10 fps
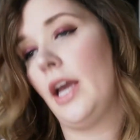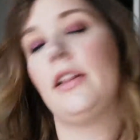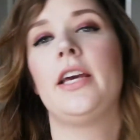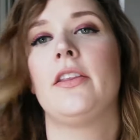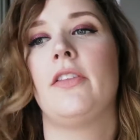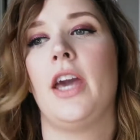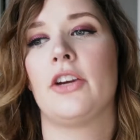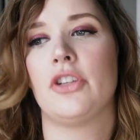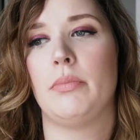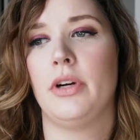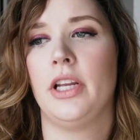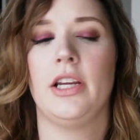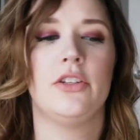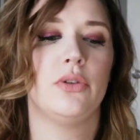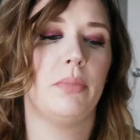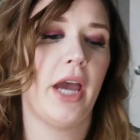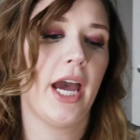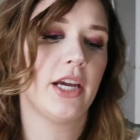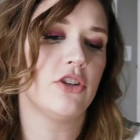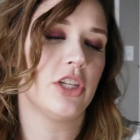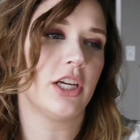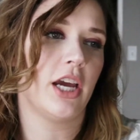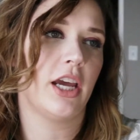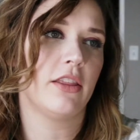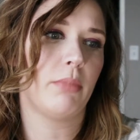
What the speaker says: I like that they actually put it into a packaging.